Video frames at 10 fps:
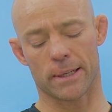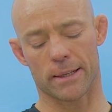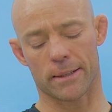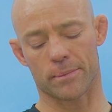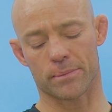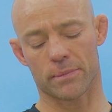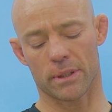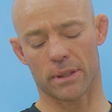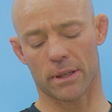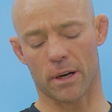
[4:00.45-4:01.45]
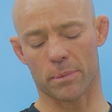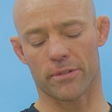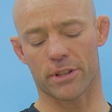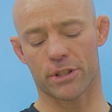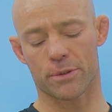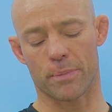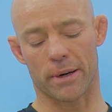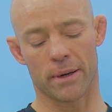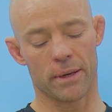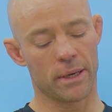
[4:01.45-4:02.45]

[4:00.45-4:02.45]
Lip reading: A couple of issues, but